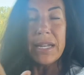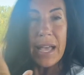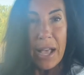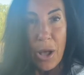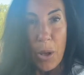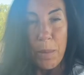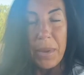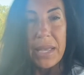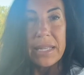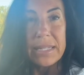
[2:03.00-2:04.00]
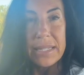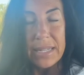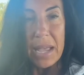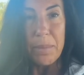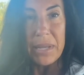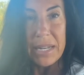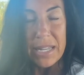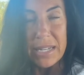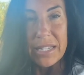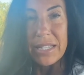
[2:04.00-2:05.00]
help stepping
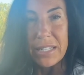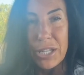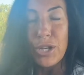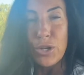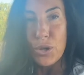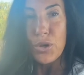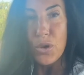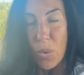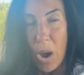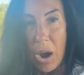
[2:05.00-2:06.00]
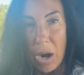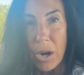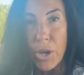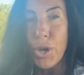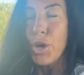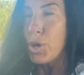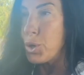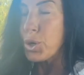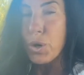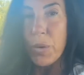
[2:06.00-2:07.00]
into seeing who you are, who
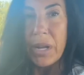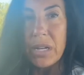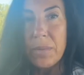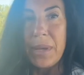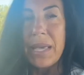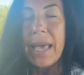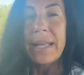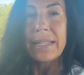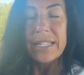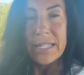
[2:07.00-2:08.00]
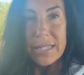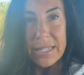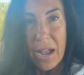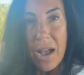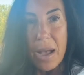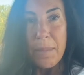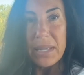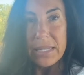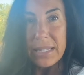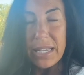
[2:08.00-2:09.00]
you're created to be, and stop
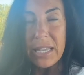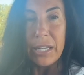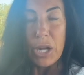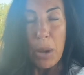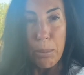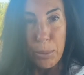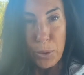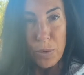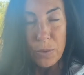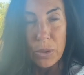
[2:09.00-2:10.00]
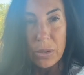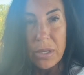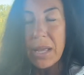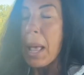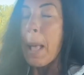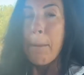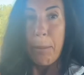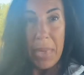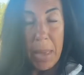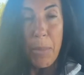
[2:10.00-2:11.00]
seeking approval,
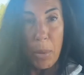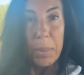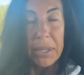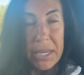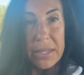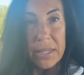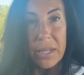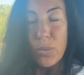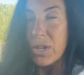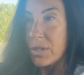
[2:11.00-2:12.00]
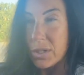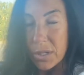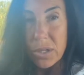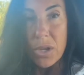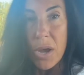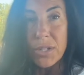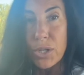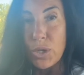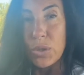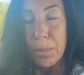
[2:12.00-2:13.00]
people pleasing, which is
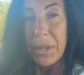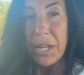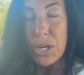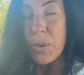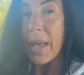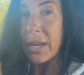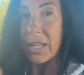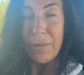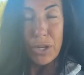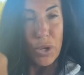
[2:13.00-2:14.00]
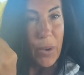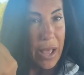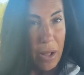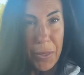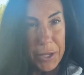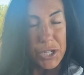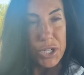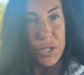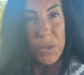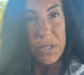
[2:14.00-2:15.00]
exhausting you, depleting you, and giving you health
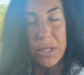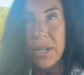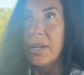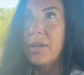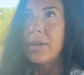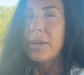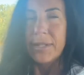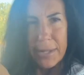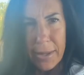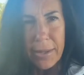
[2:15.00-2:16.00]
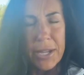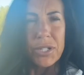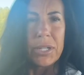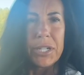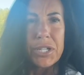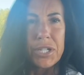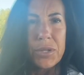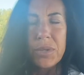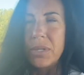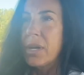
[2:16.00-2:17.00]
issues, psychological
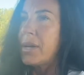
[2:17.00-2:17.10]
issues,